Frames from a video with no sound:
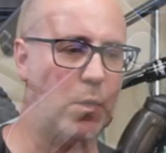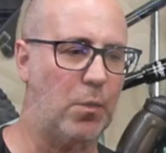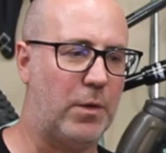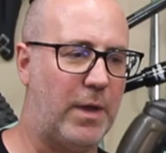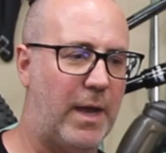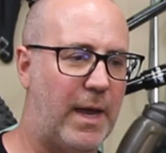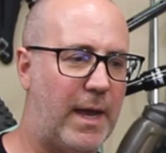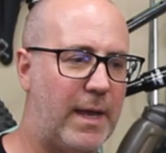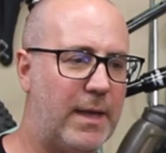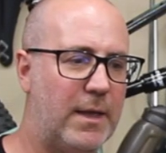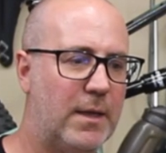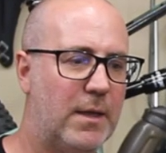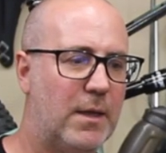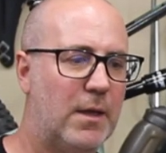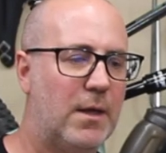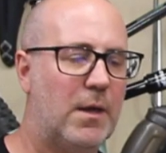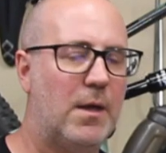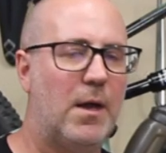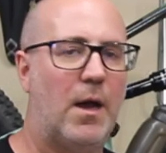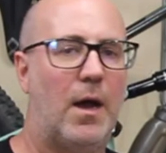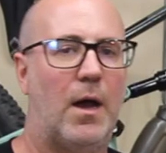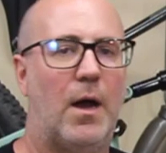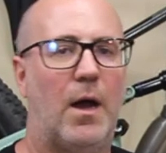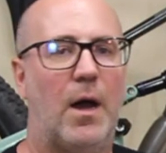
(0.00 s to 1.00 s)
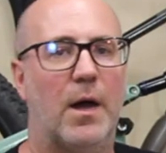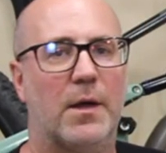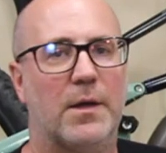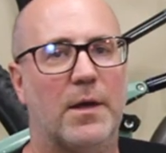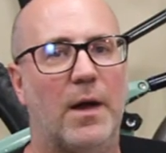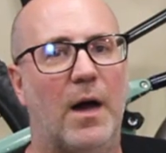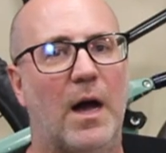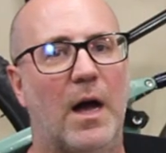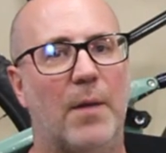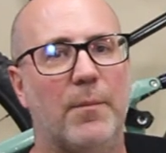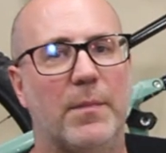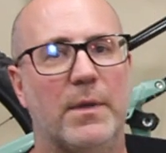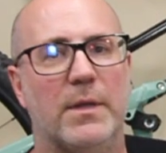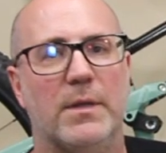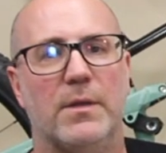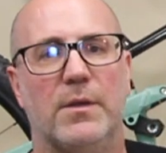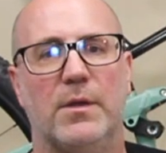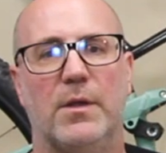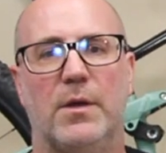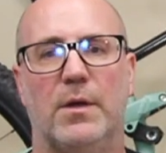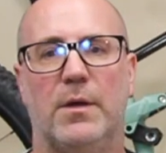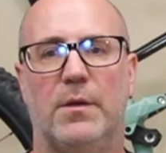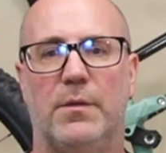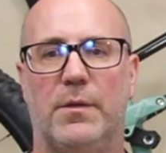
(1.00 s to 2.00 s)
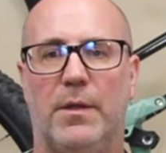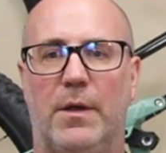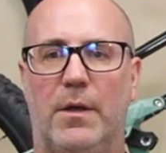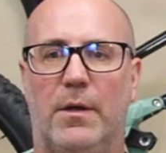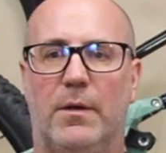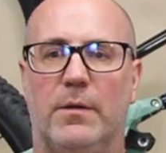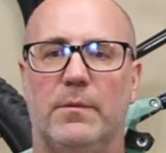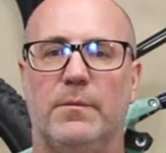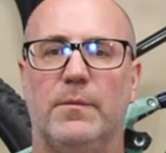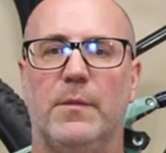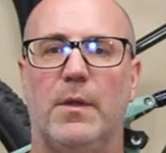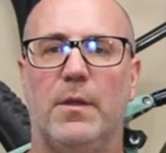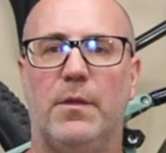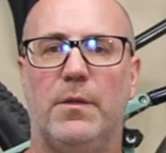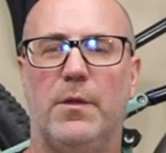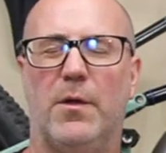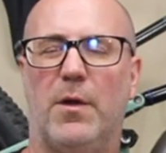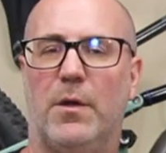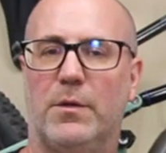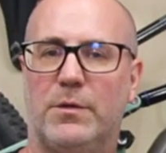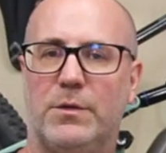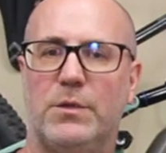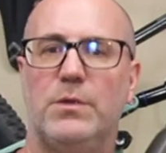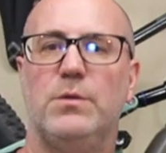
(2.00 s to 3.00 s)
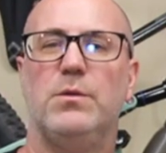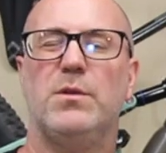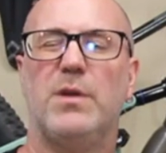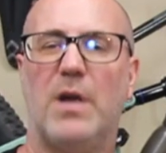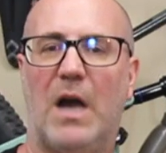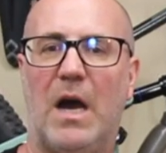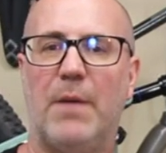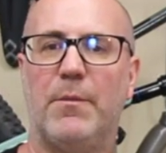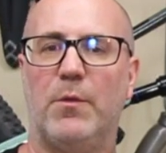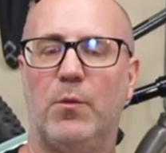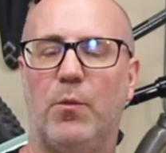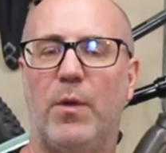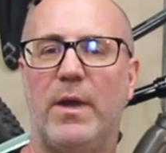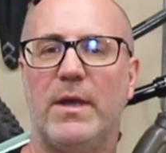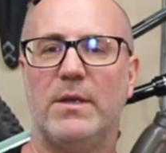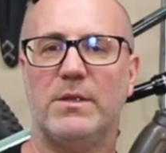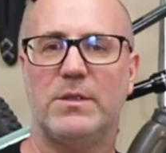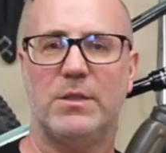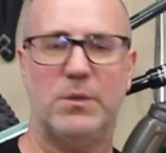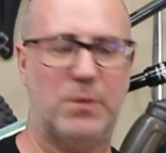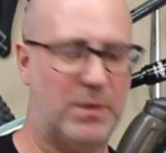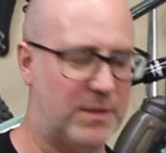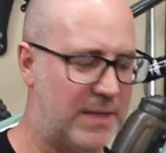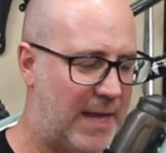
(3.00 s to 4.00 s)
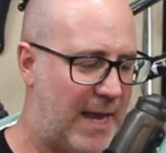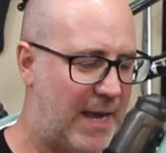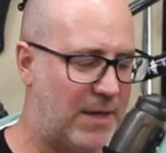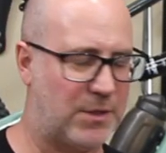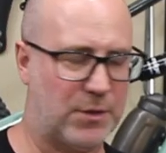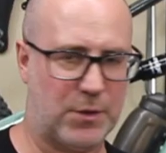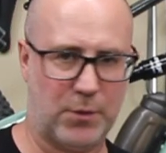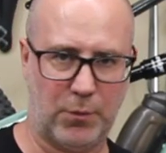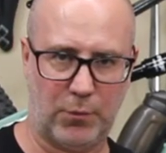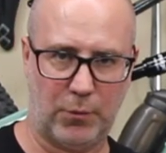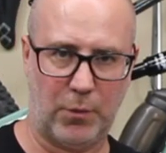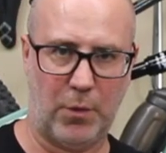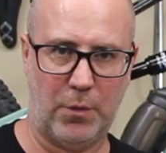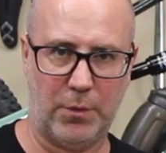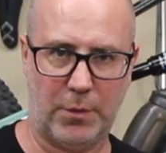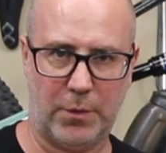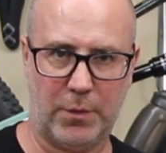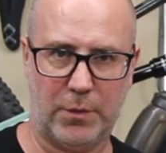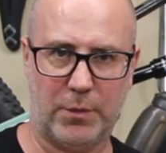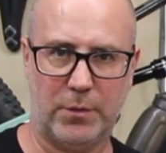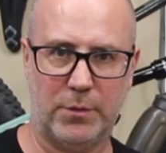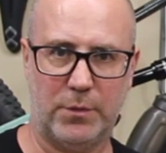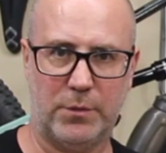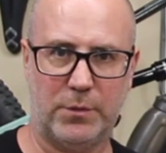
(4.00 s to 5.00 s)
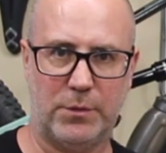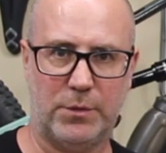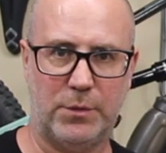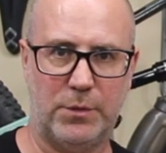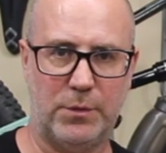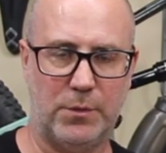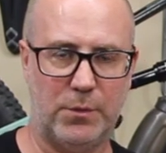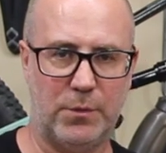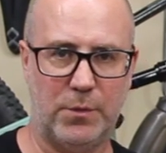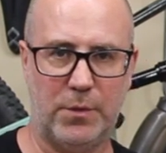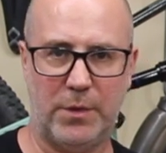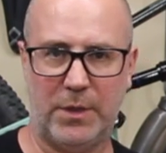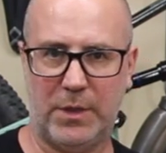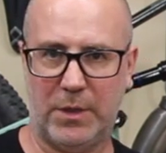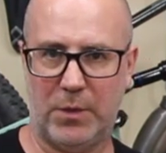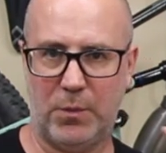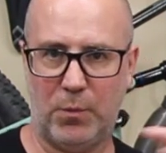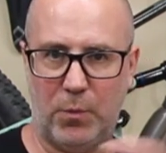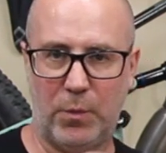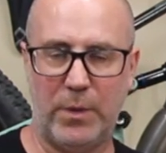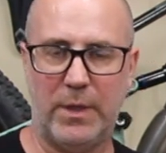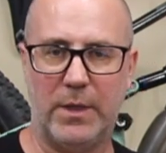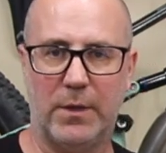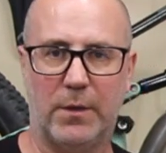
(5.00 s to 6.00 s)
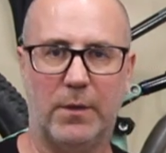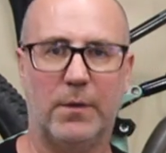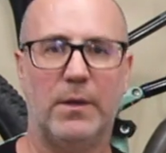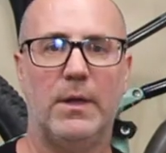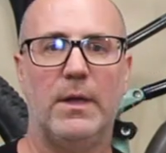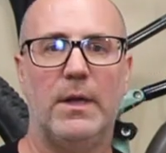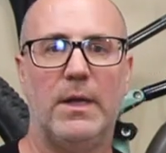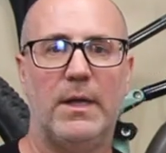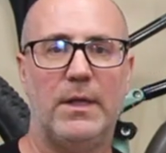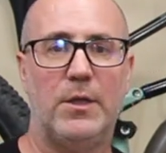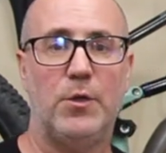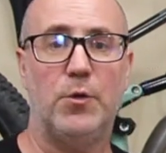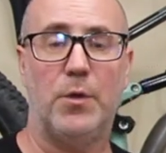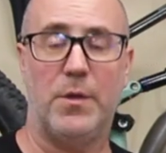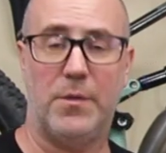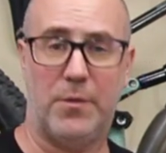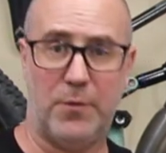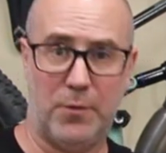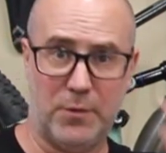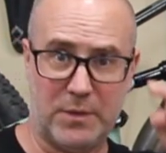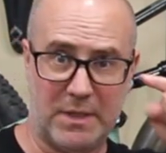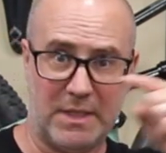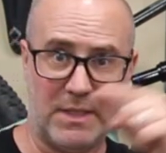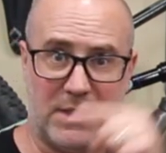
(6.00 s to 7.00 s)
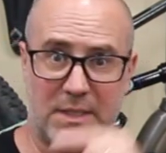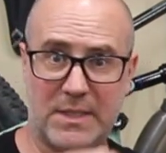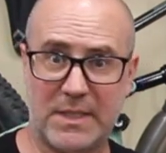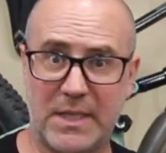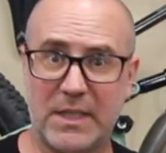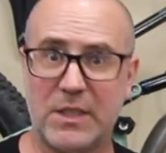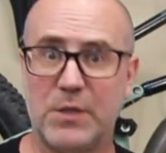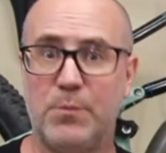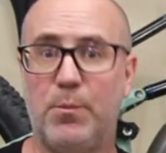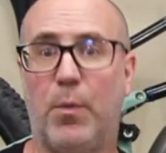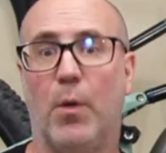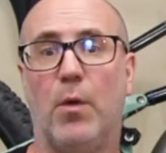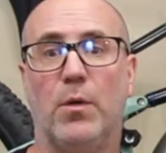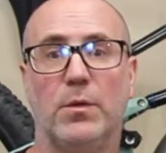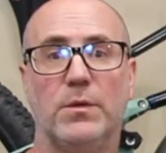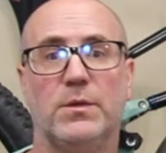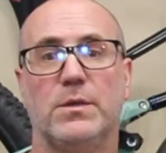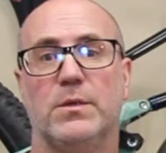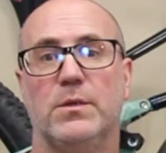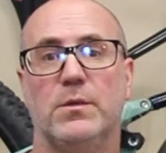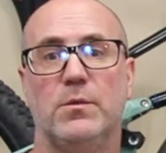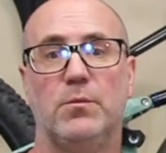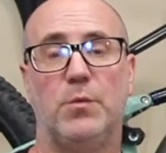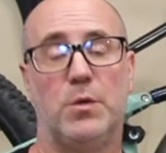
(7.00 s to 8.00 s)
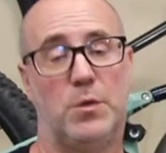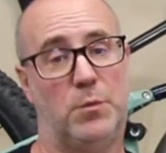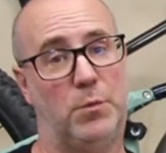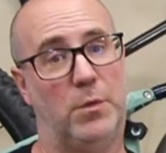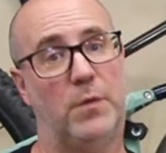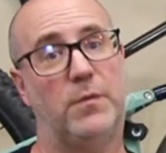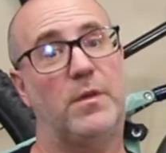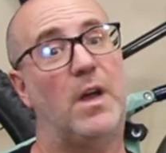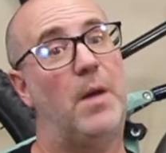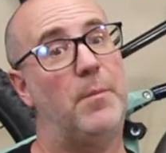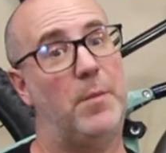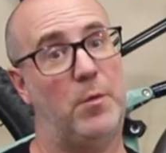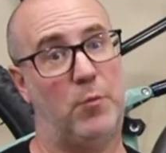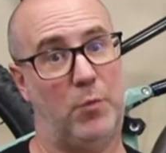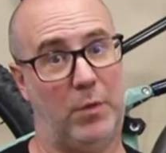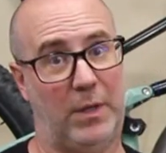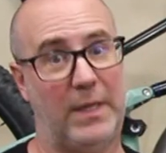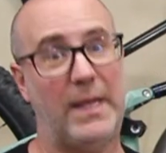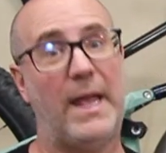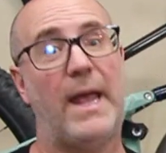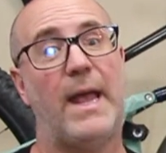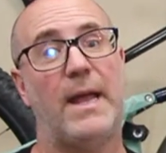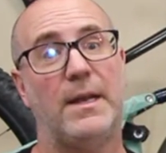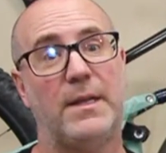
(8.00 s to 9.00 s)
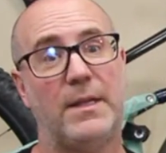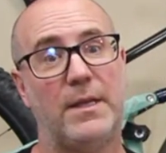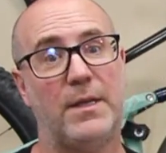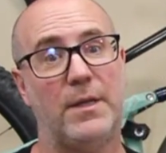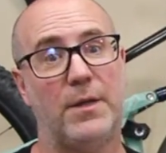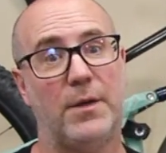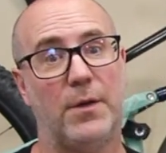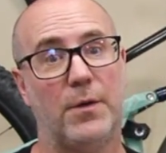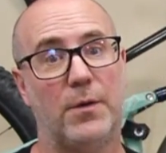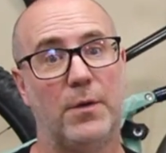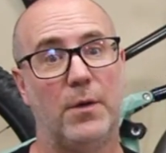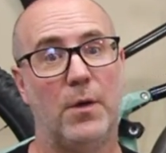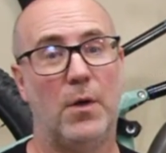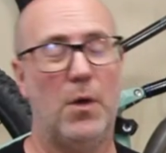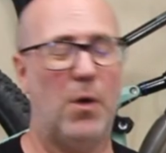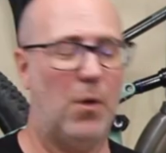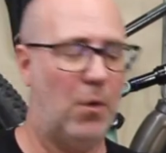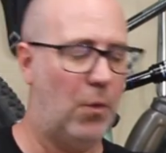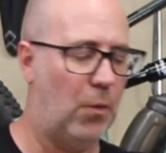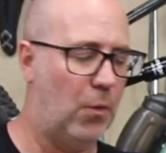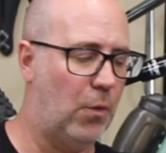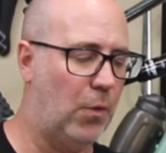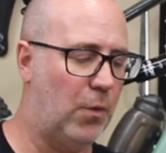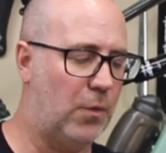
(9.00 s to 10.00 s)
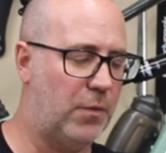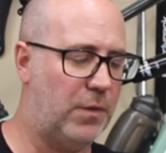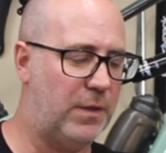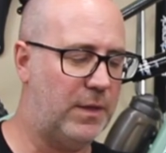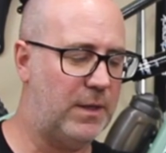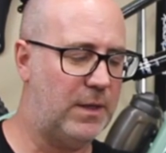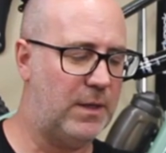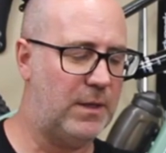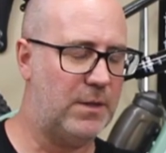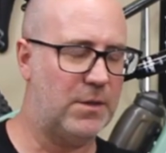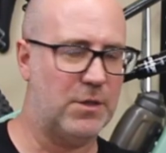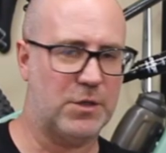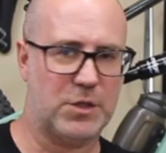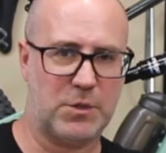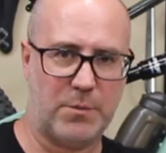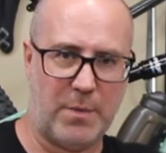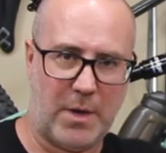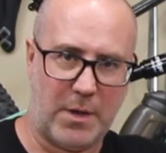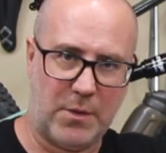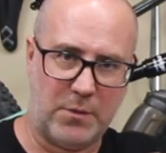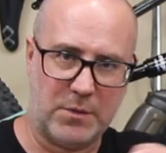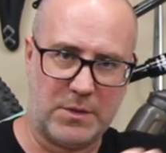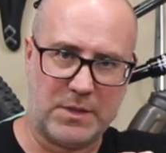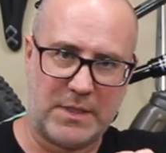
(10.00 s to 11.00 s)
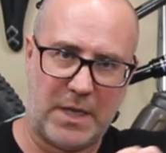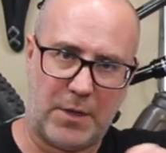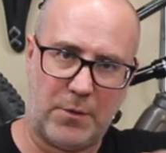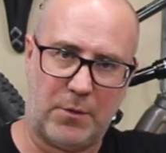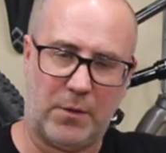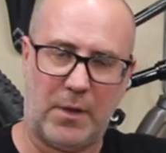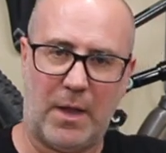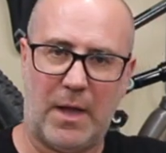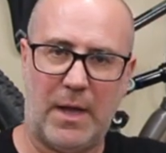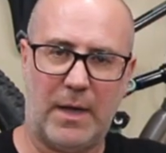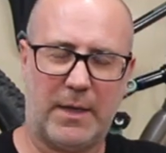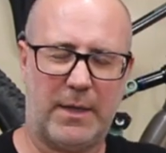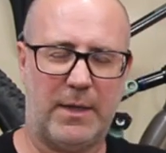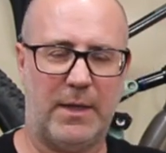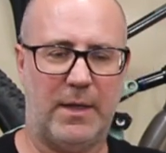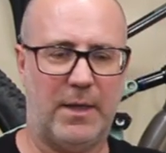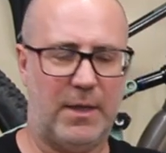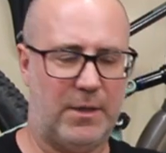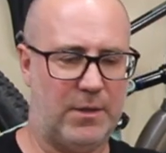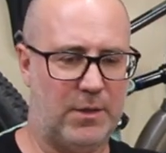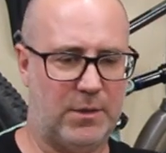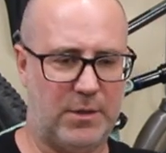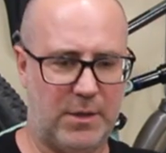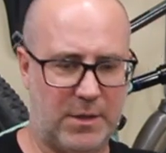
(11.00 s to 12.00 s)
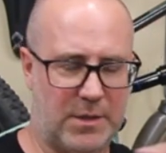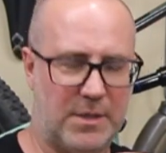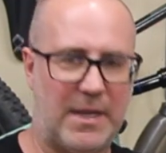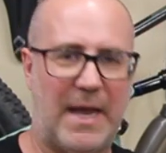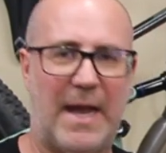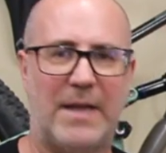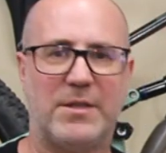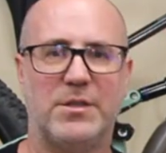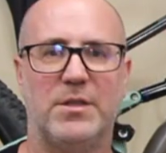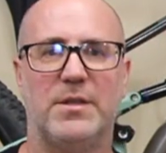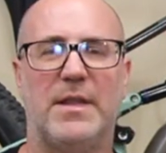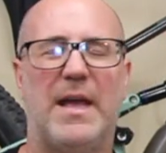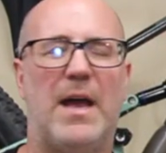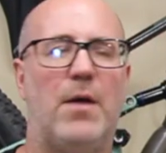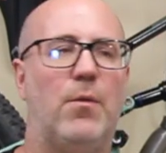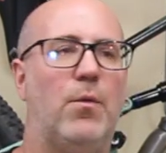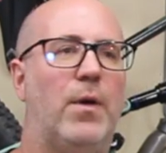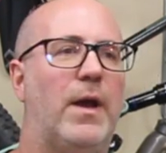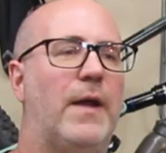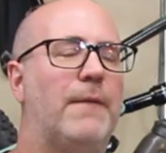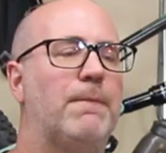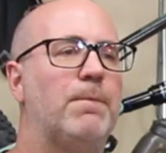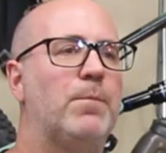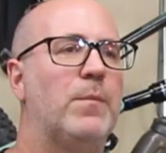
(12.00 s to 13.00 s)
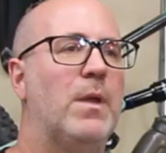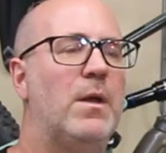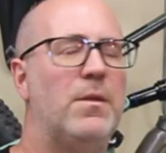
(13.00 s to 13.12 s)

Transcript: okay? Uh, a common, they're, they're, There are two common ways to attach the rotor to the wheel. You're either using six bolt, which would have come in really handy here, or the, the Shimano center lock, you, you attach it that way.